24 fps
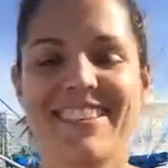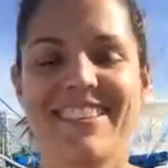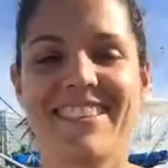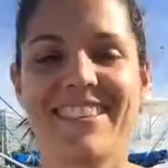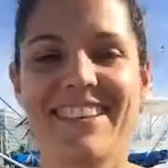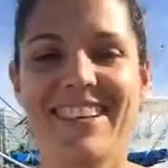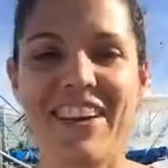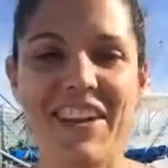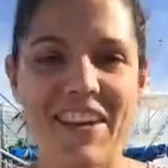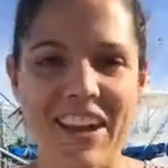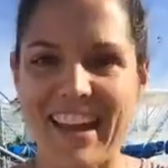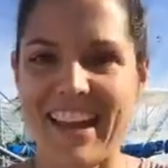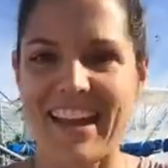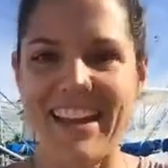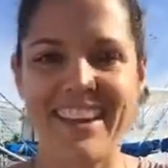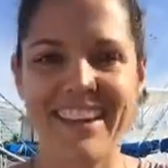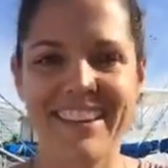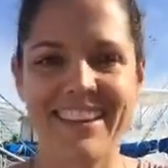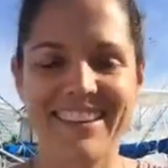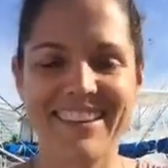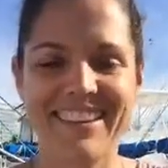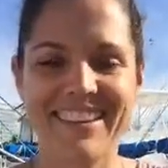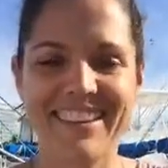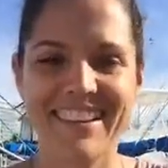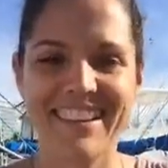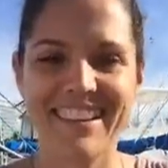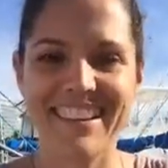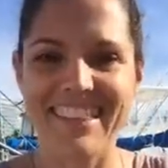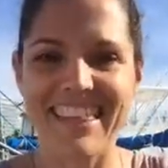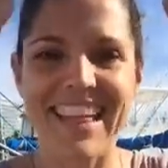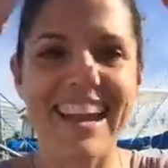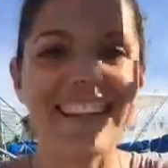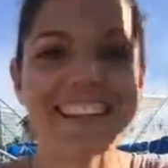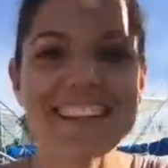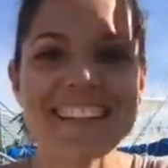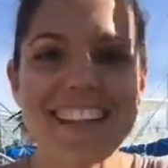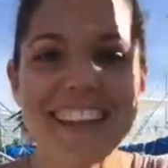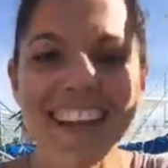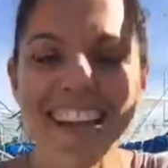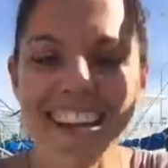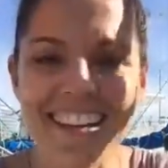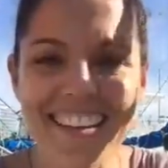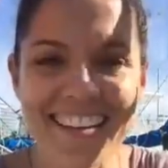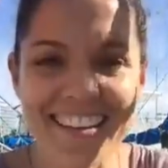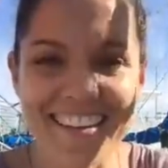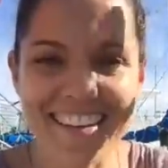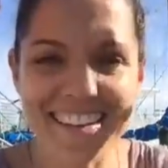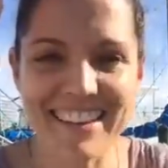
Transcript: Okay, that's it.